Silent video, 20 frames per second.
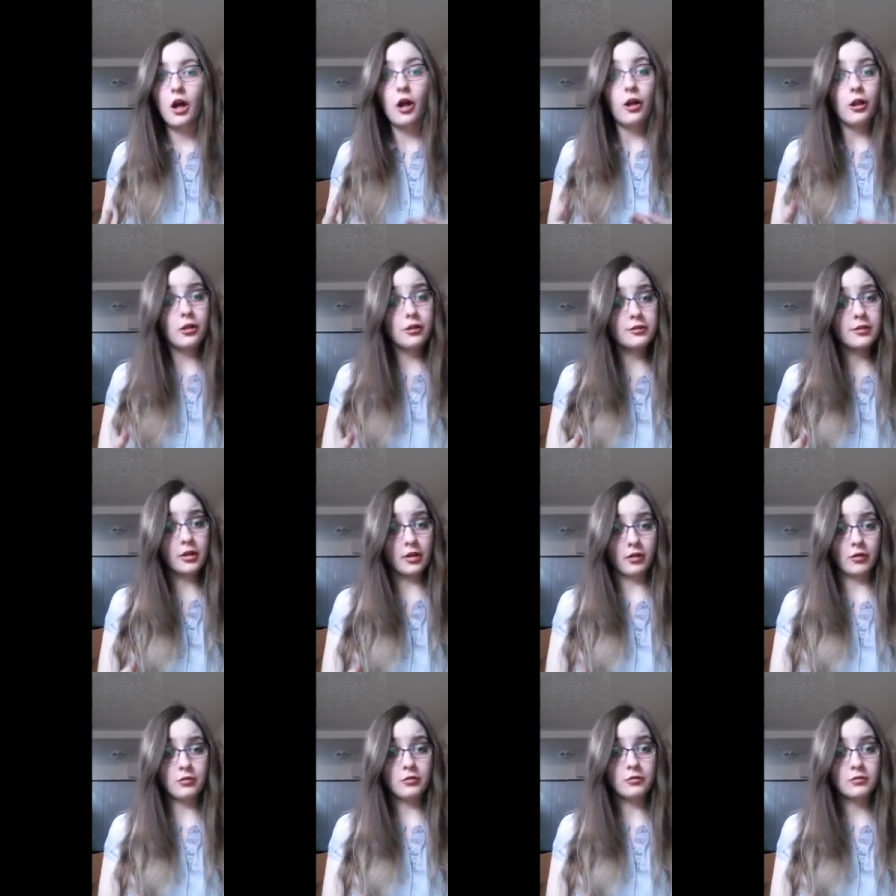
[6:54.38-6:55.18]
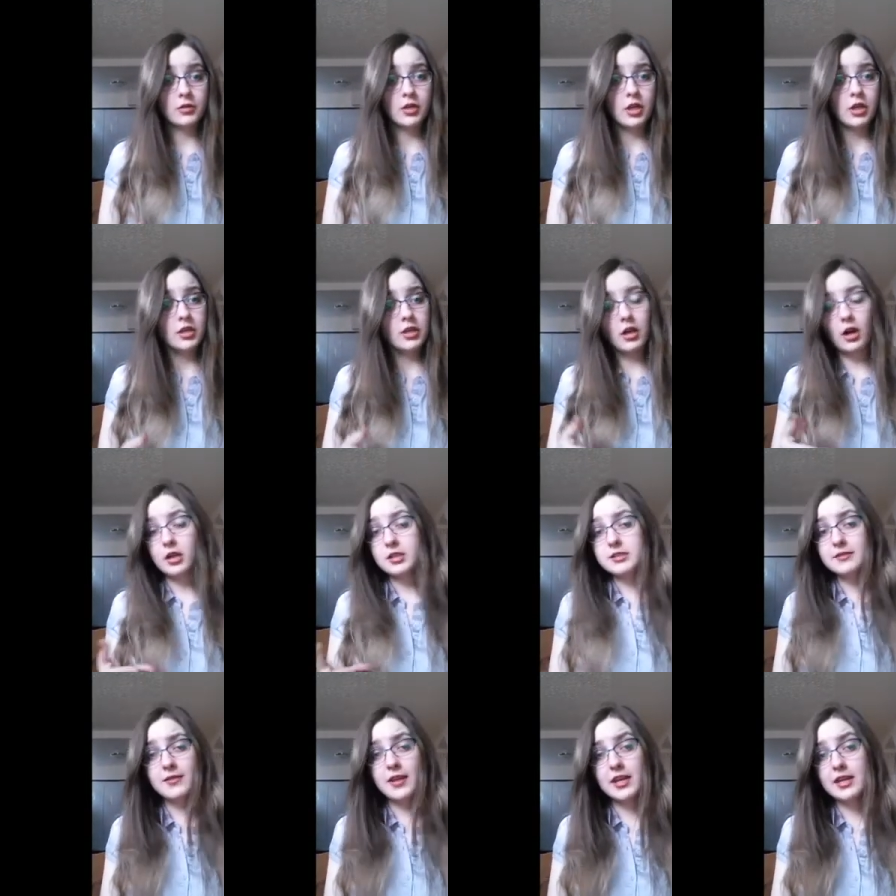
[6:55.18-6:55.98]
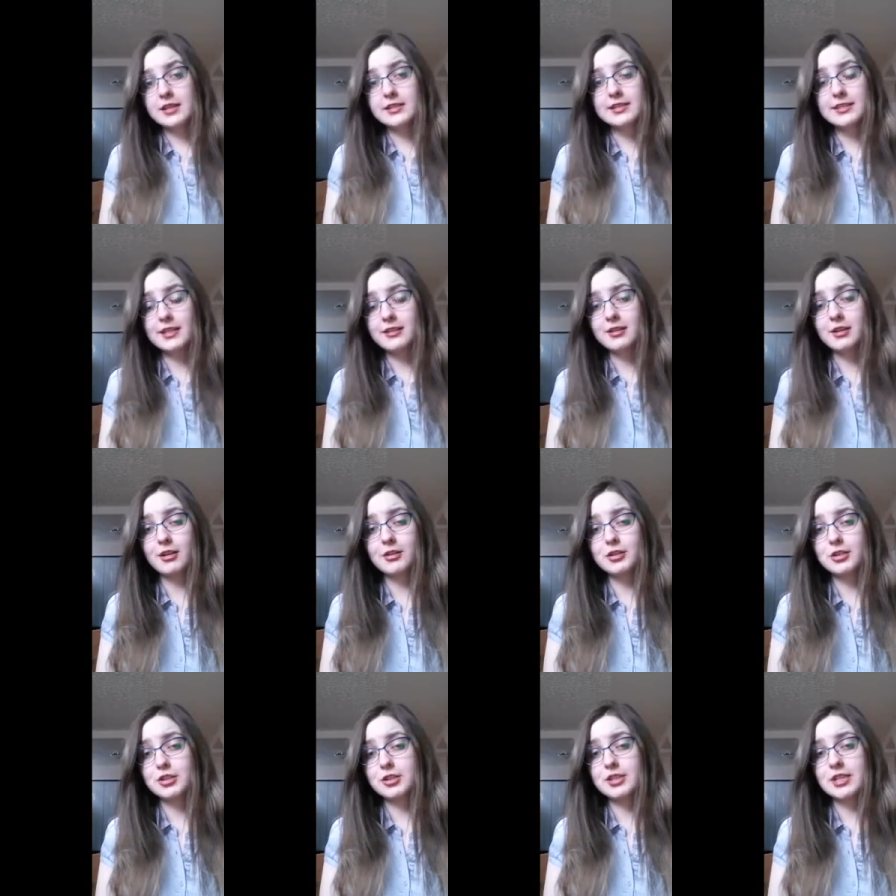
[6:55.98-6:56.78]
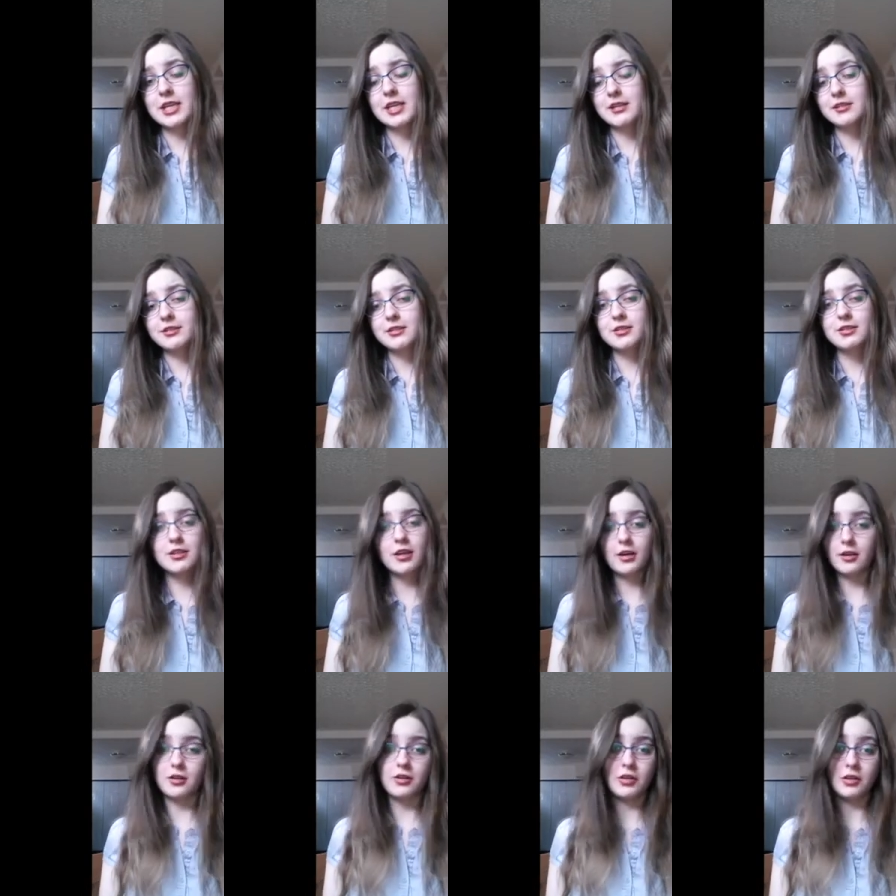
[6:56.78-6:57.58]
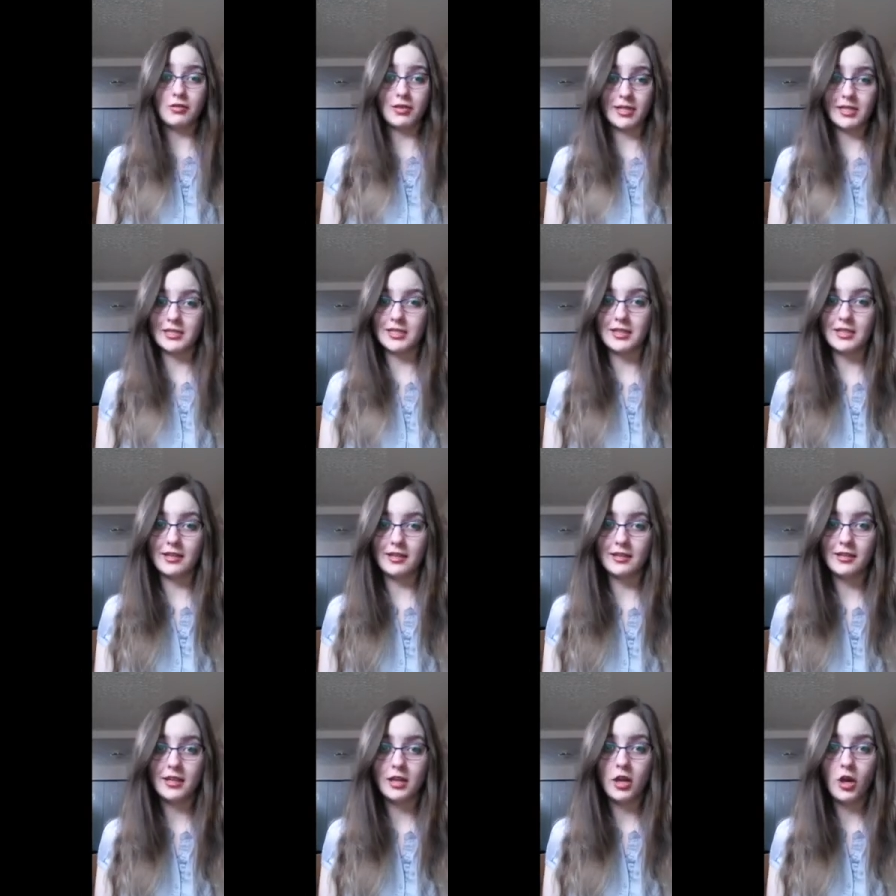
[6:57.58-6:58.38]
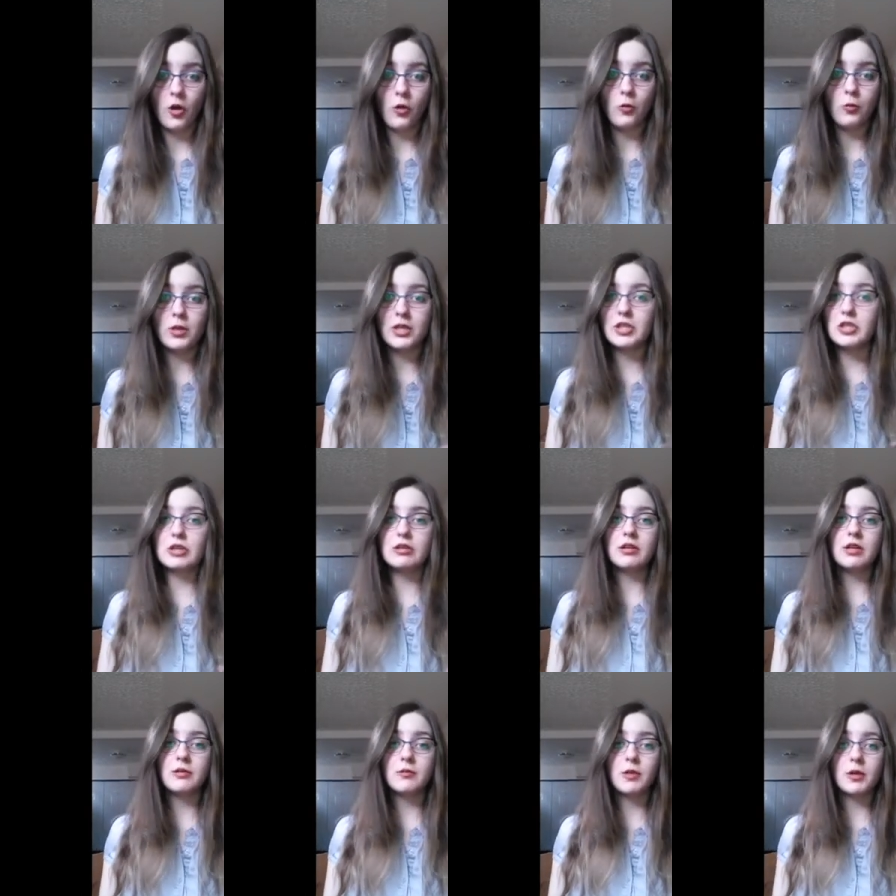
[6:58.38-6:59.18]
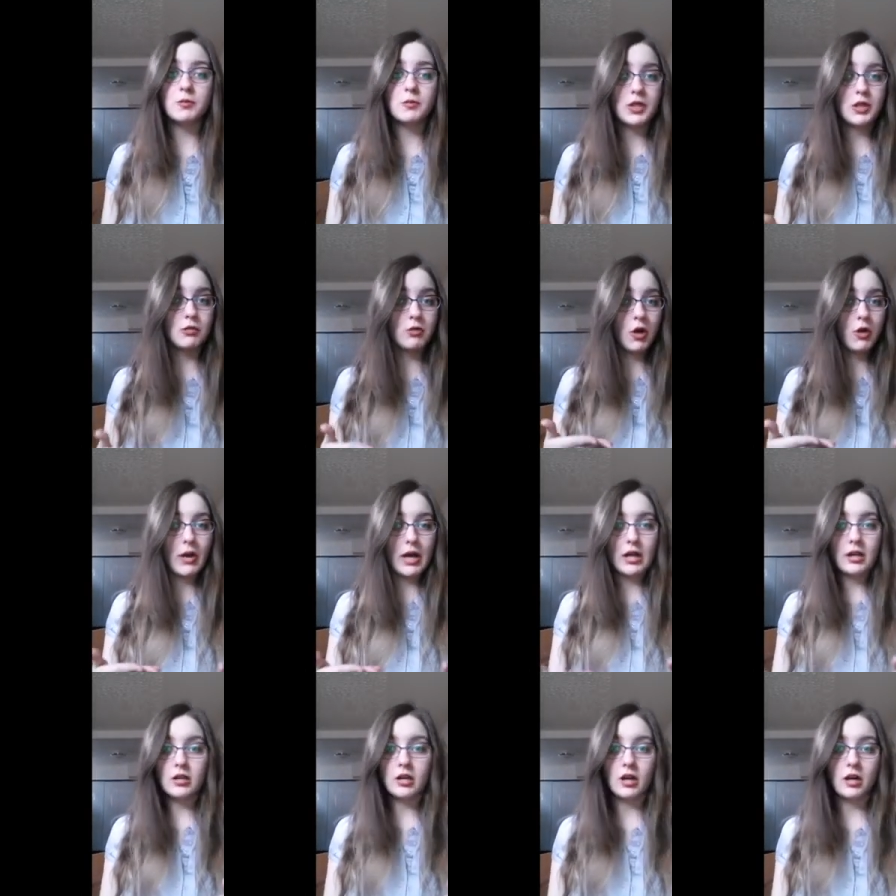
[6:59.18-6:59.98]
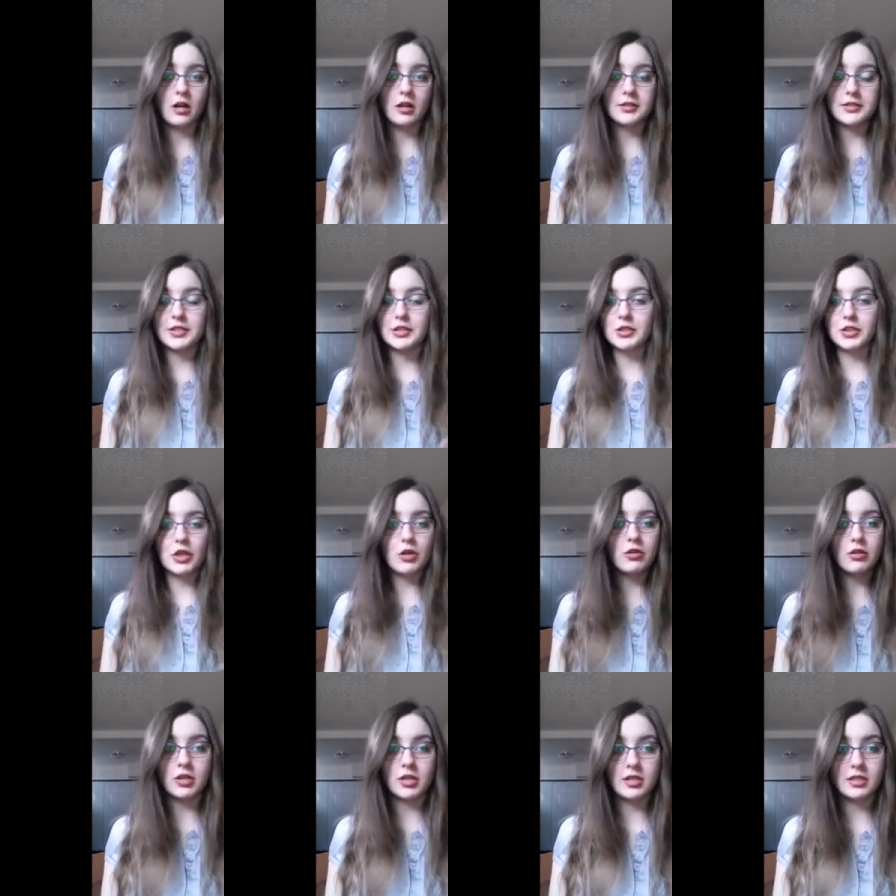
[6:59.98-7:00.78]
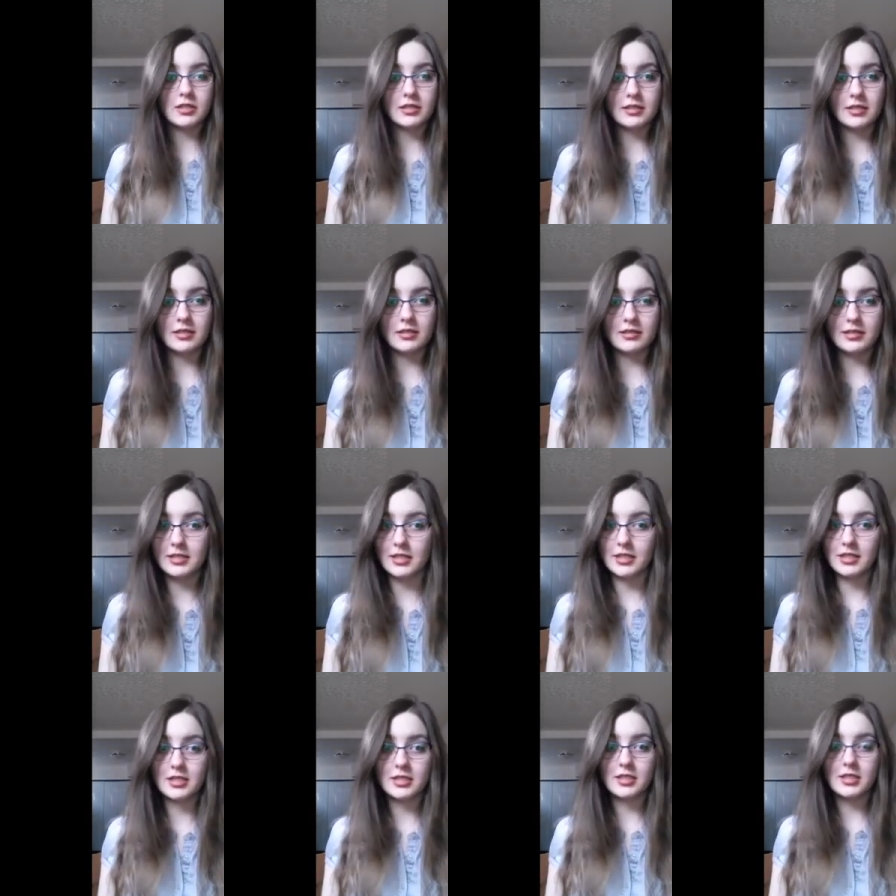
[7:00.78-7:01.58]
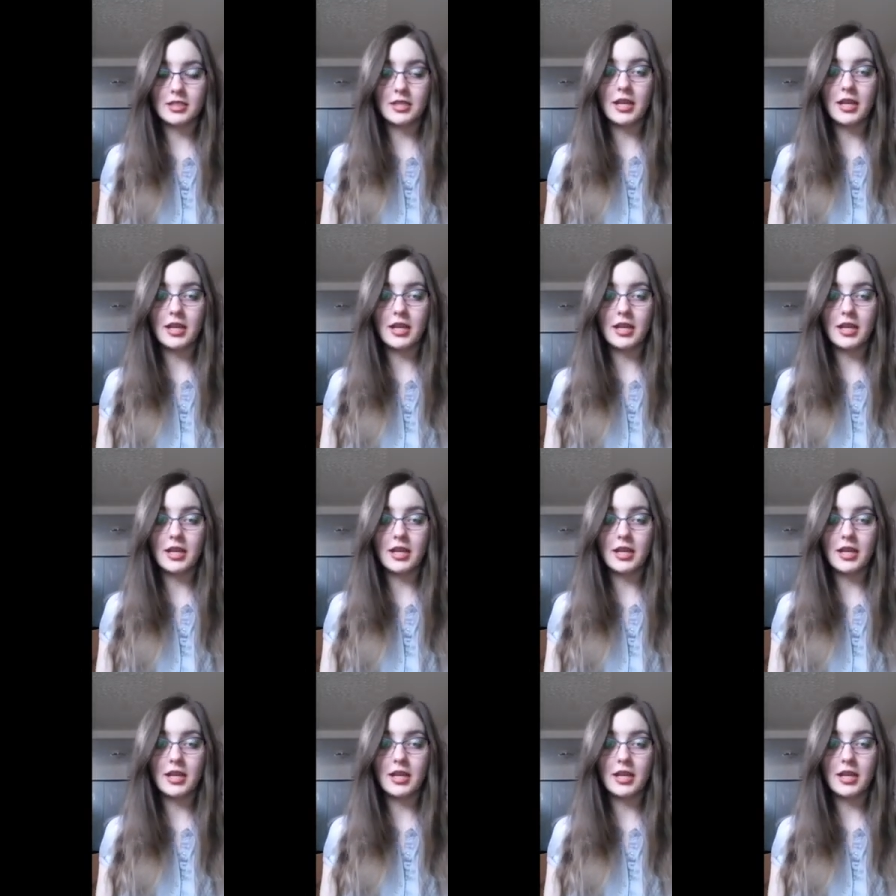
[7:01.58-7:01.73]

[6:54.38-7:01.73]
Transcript: Although, cultivating cell cultures is not a new idea. We do it when we grow alcohols and yogurts and such,